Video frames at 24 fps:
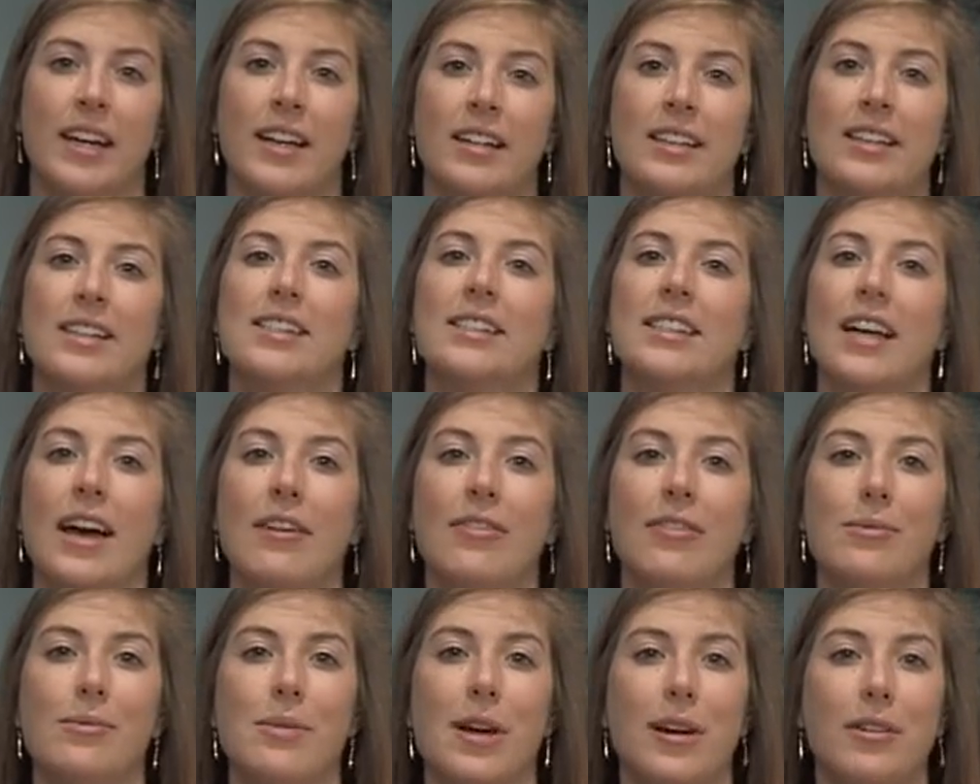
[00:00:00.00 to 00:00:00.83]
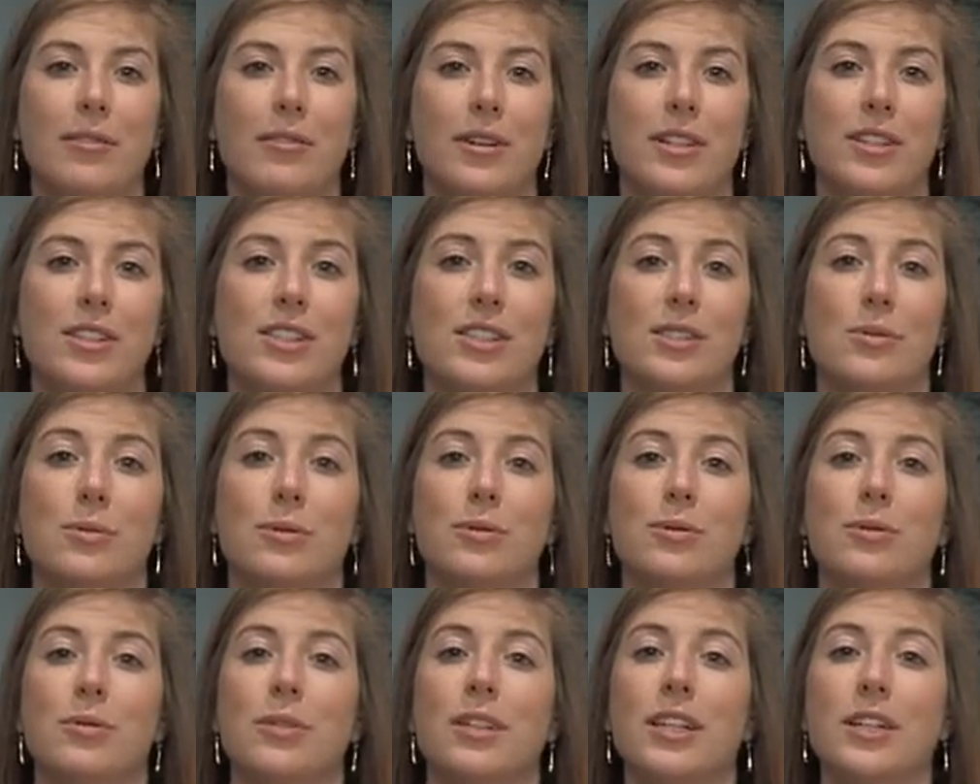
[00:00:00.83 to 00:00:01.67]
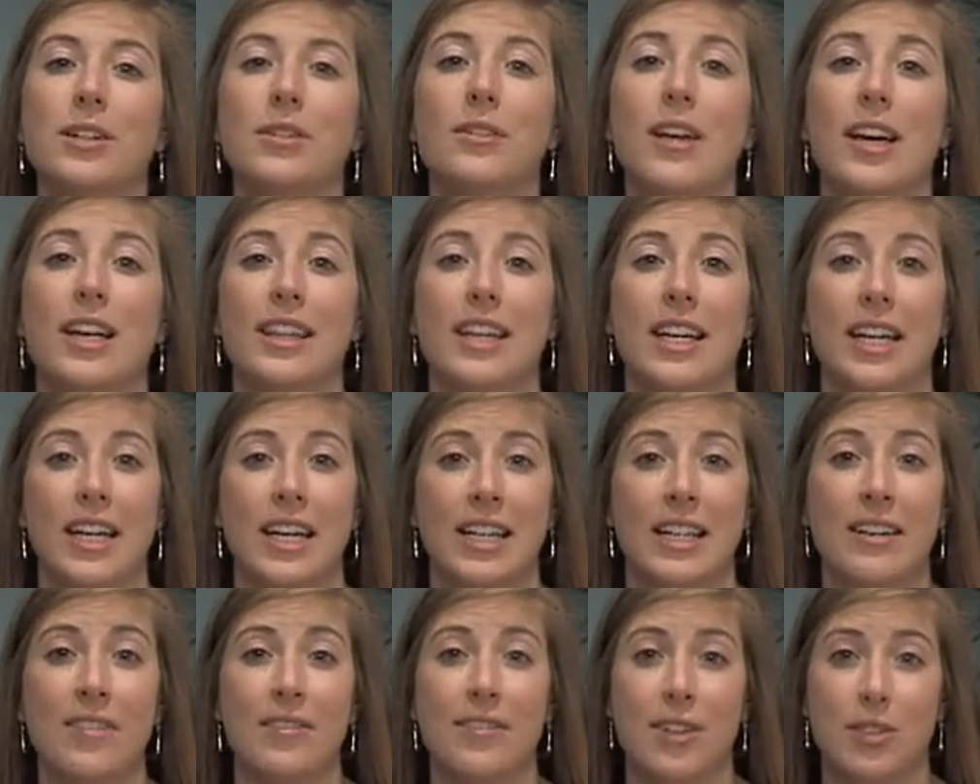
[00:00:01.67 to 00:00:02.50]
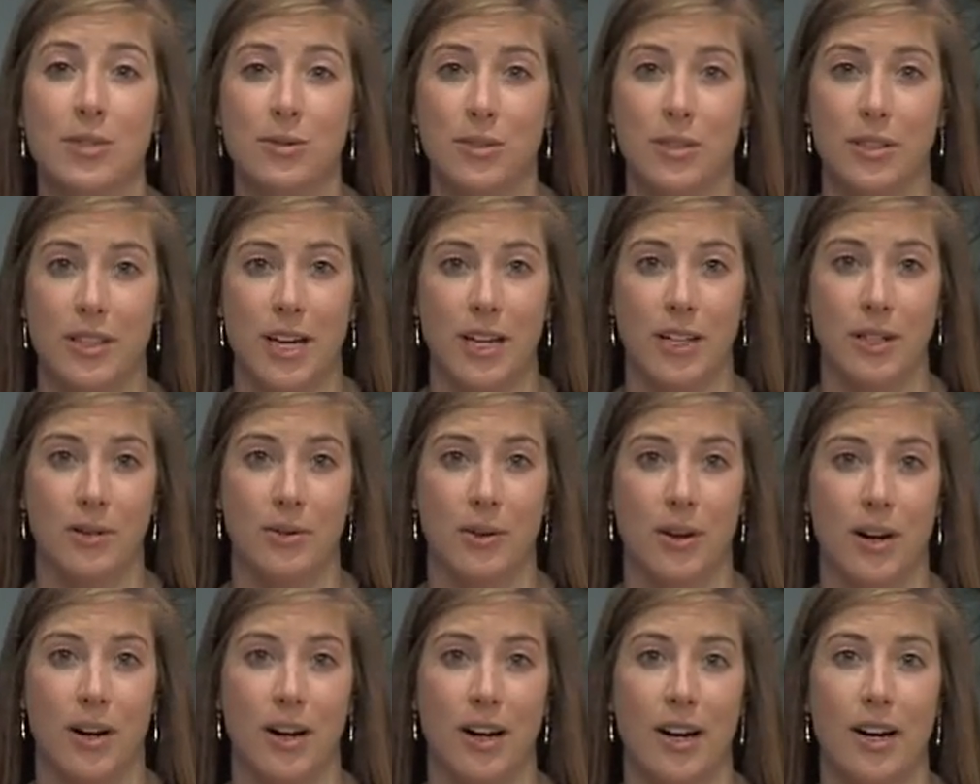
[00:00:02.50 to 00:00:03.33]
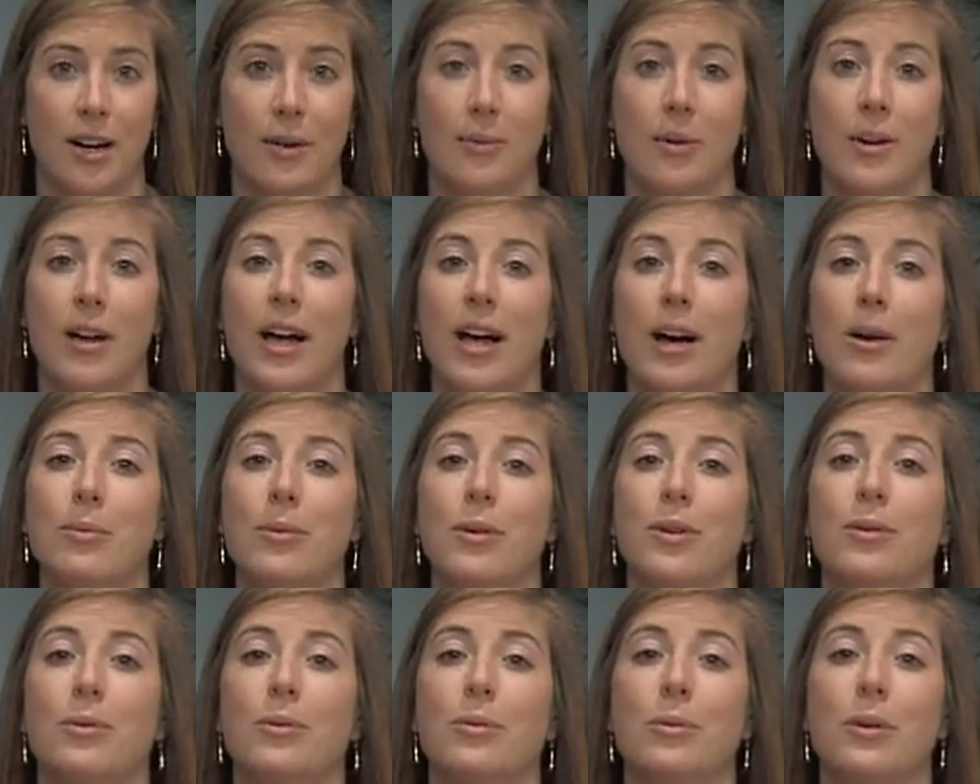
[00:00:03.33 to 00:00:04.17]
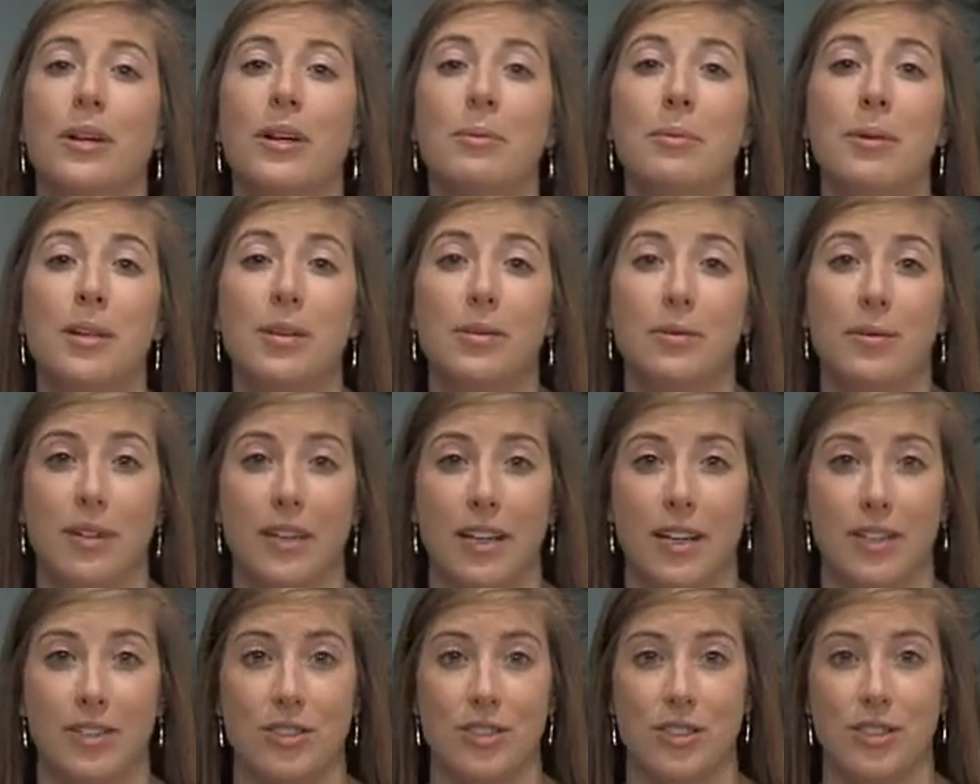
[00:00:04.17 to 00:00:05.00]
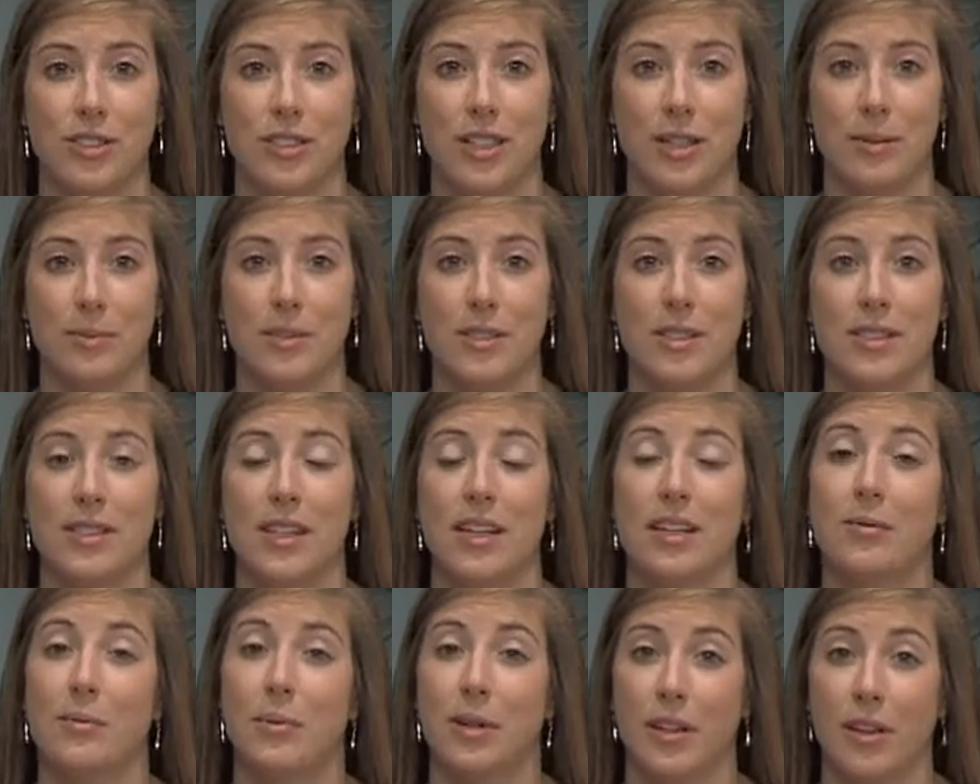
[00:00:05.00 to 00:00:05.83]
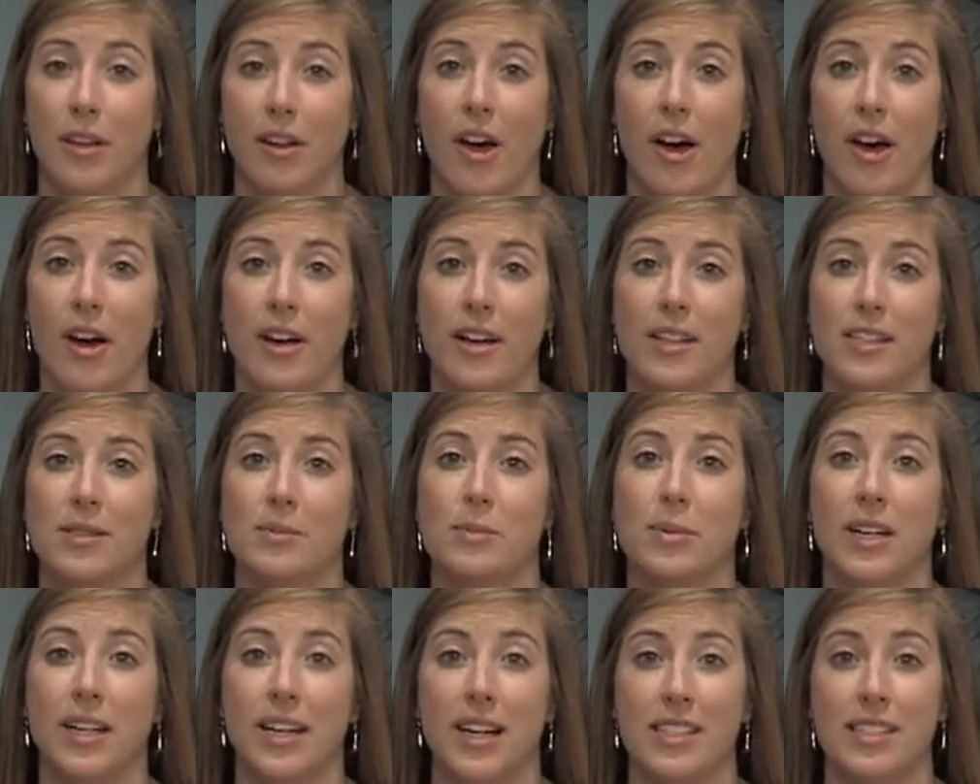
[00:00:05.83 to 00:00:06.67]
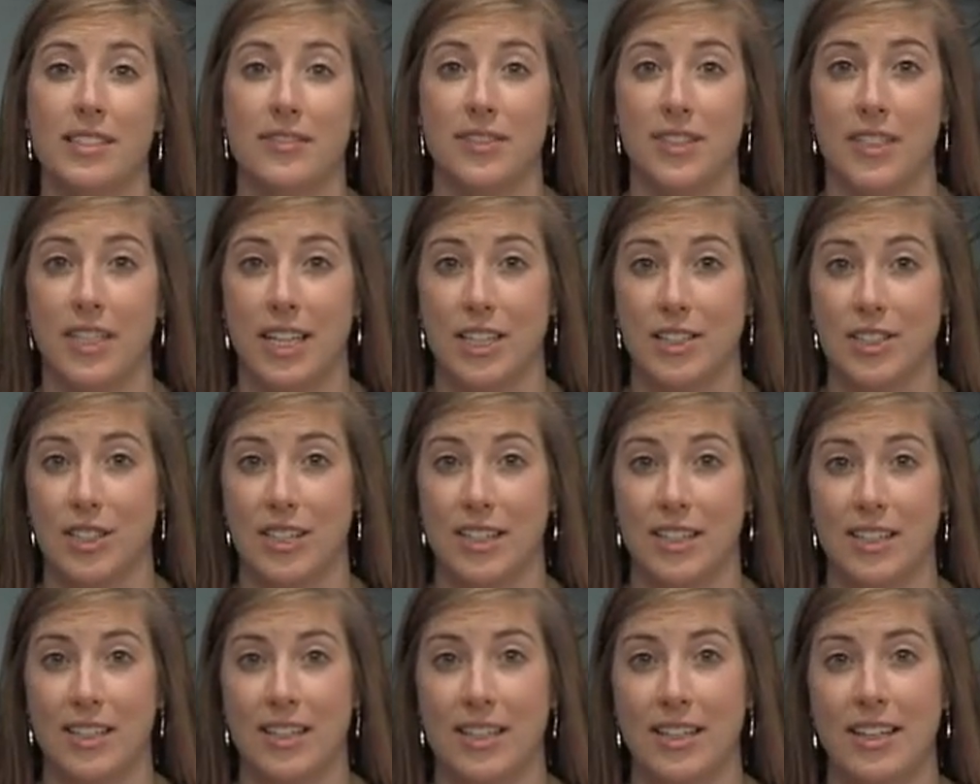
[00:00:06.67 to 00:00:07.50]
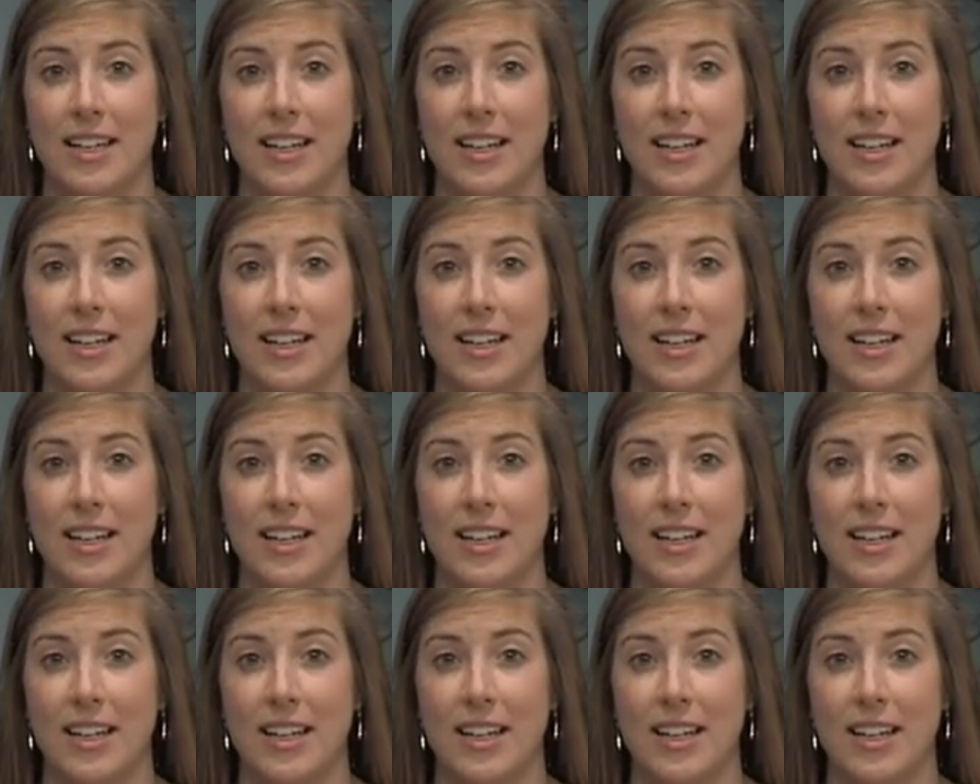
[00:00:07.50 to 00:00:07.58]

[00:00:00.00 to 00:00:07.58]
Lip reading: The staff at Mount Regis will treat you like the individual that you are and will help you rebuild relationships that have been lost because of addiction.